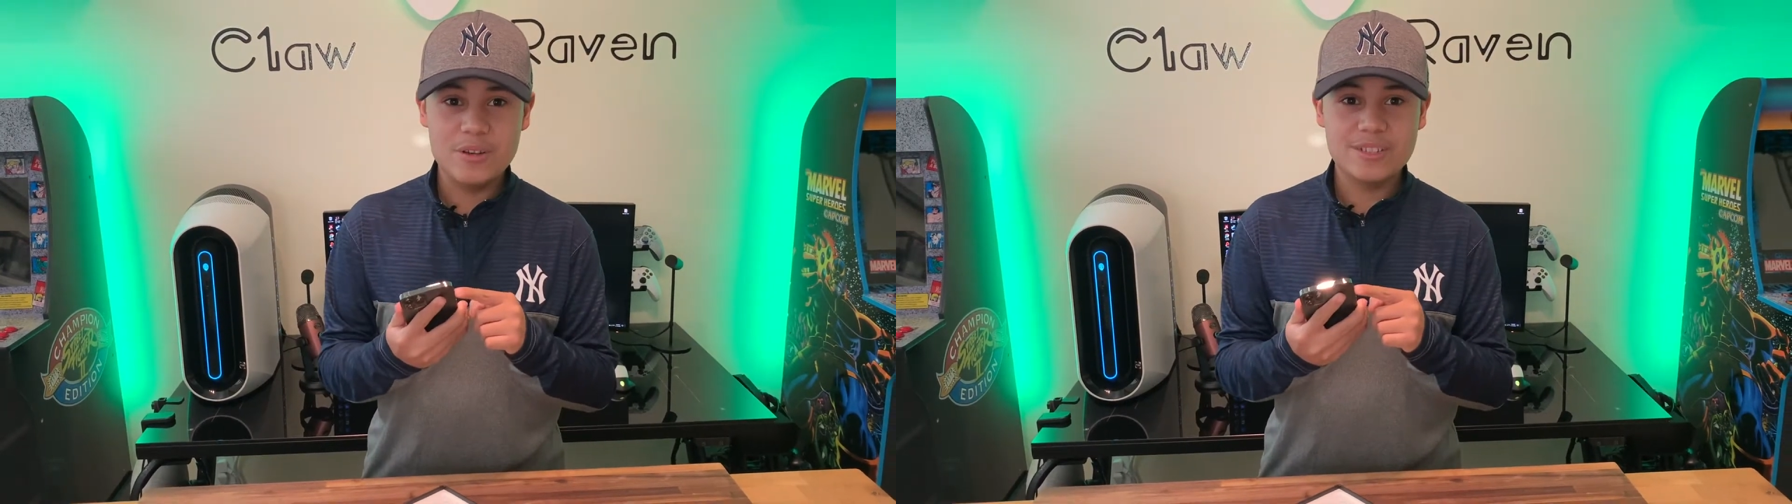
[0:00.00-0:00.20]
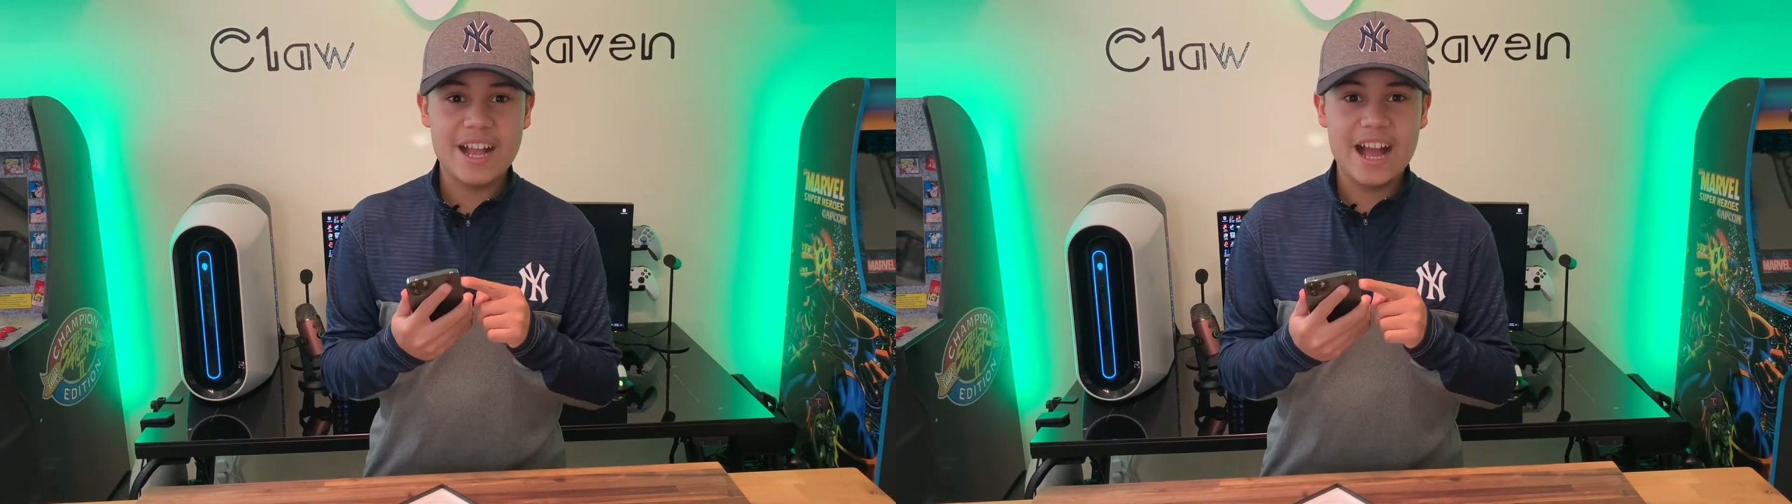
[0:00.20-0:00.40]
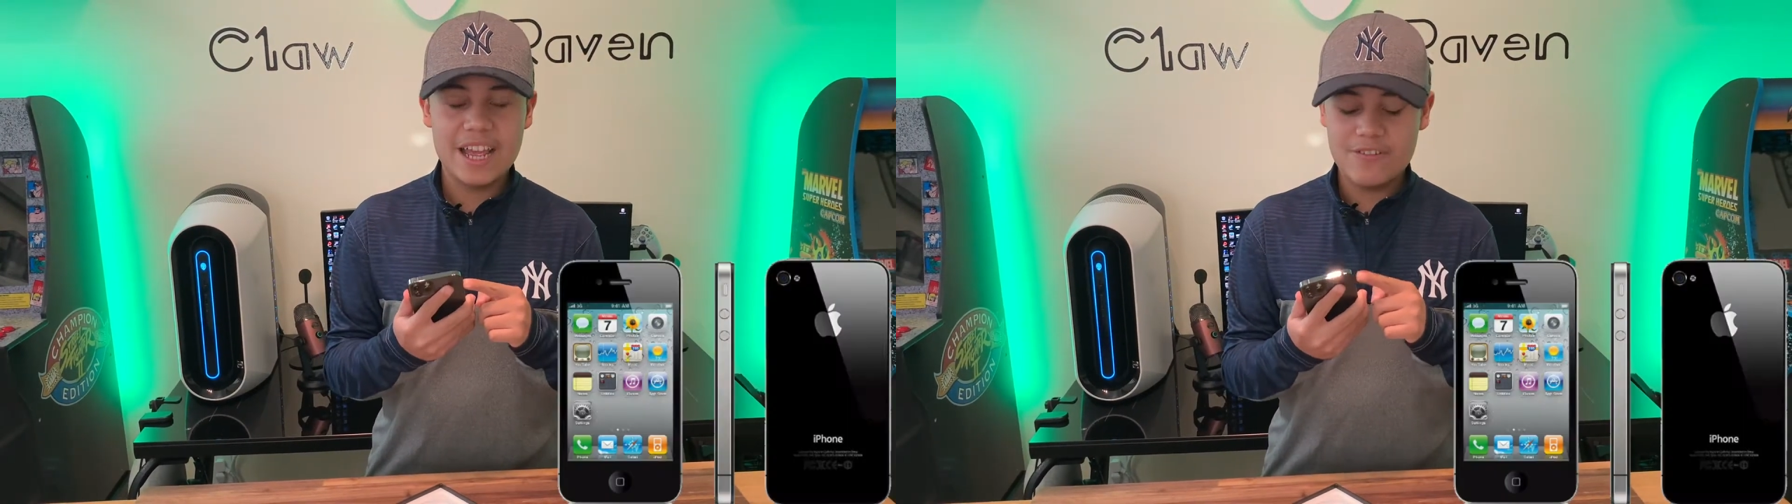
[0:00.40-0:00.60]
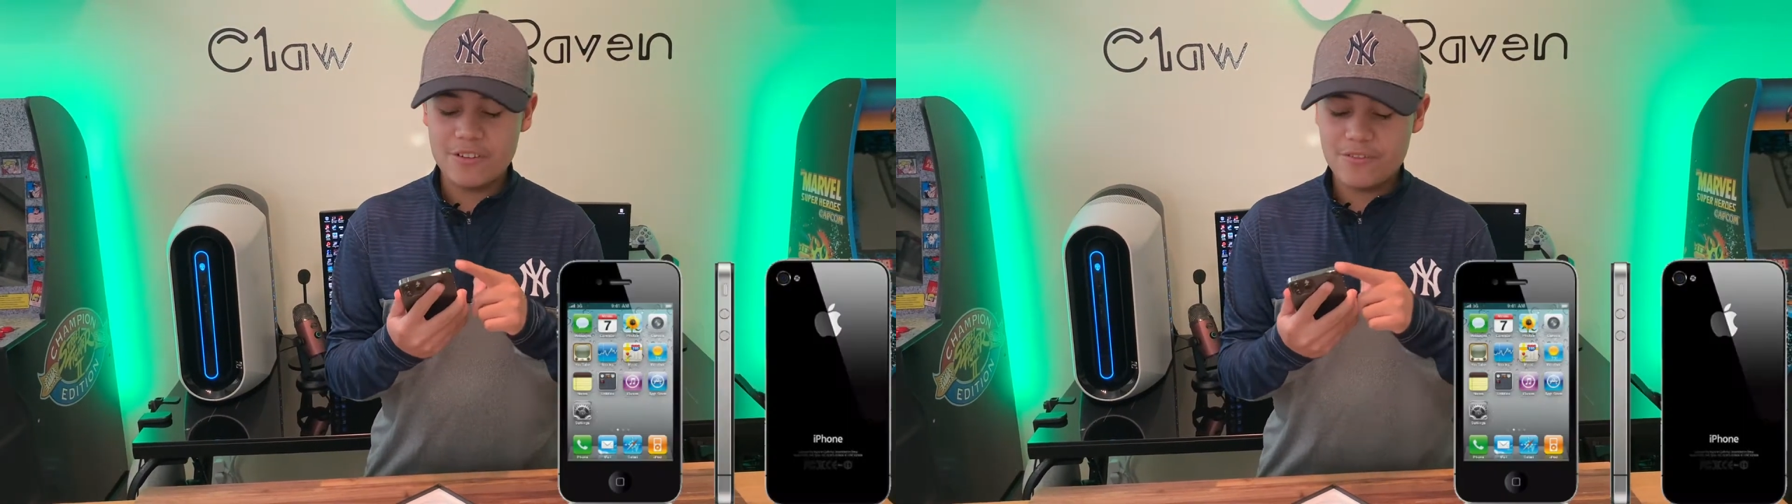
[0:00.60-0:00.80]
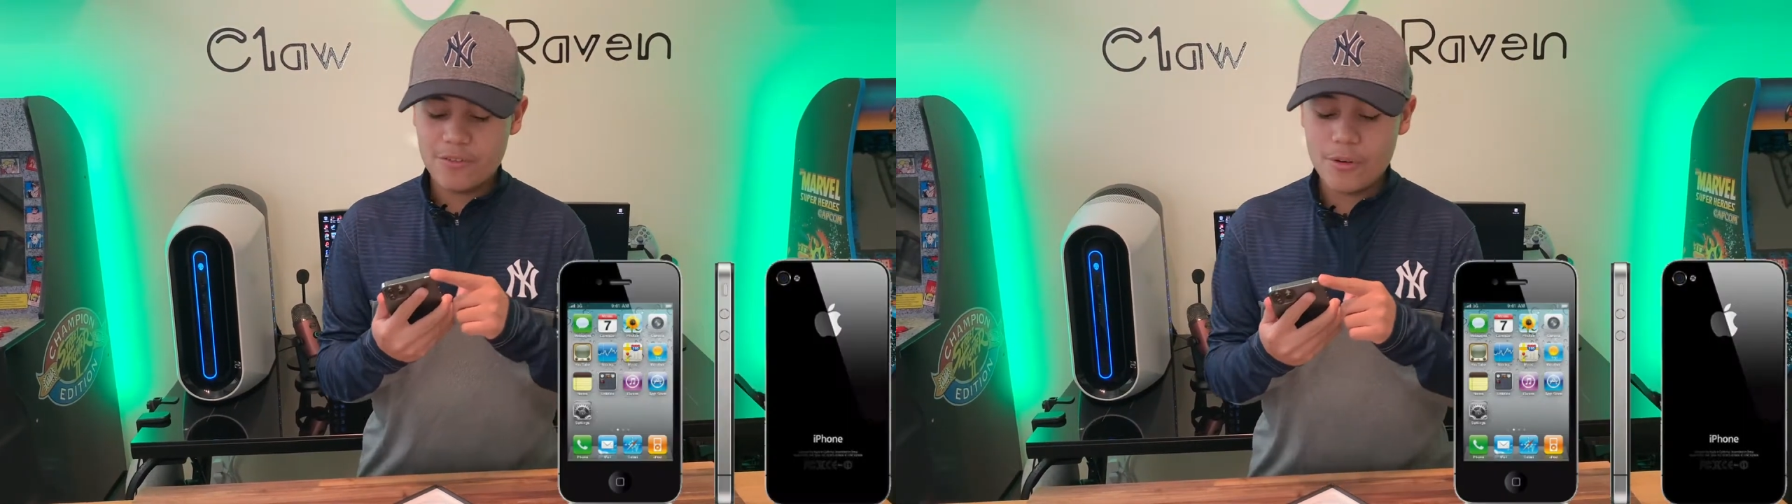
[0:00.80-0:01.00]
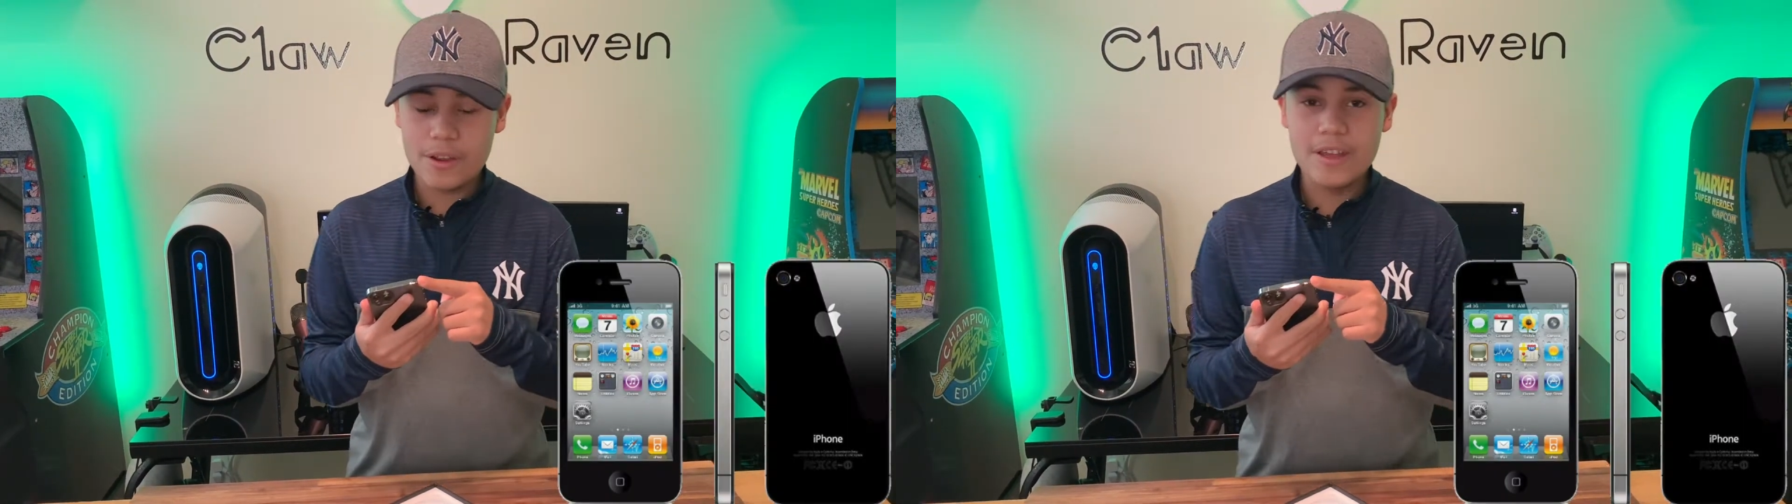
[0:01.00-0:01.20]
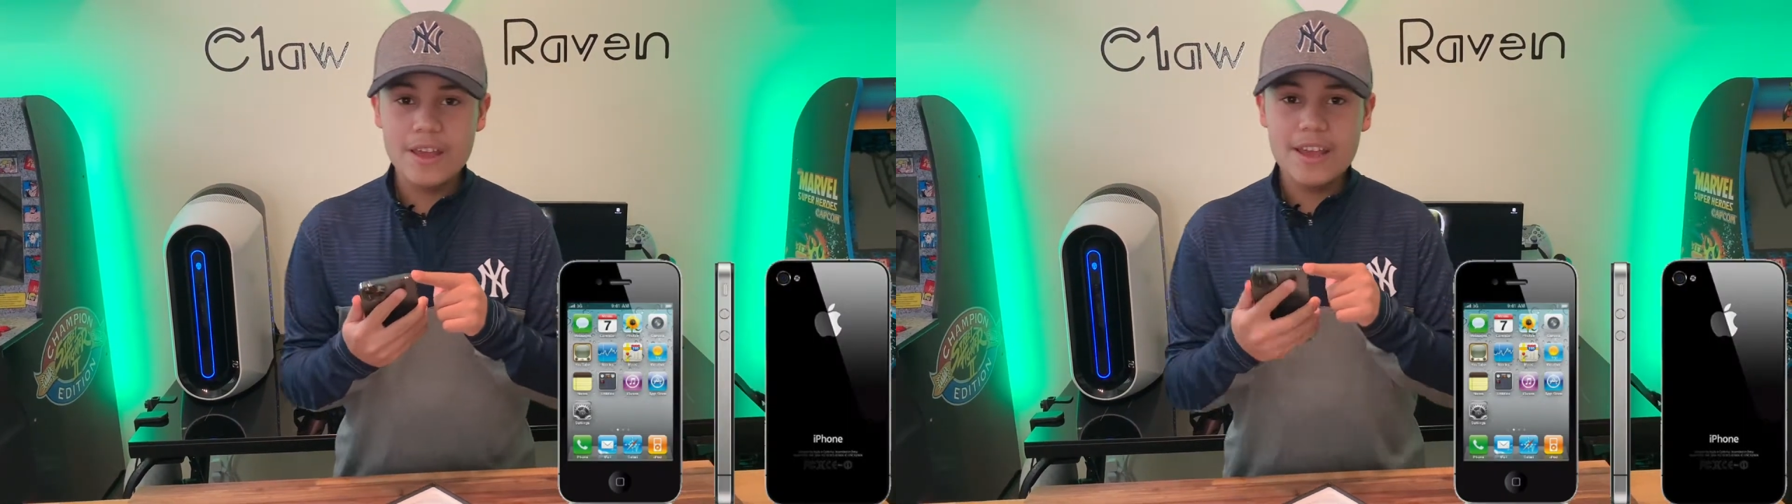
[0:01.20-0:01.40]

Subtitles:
It was the iPhone 4.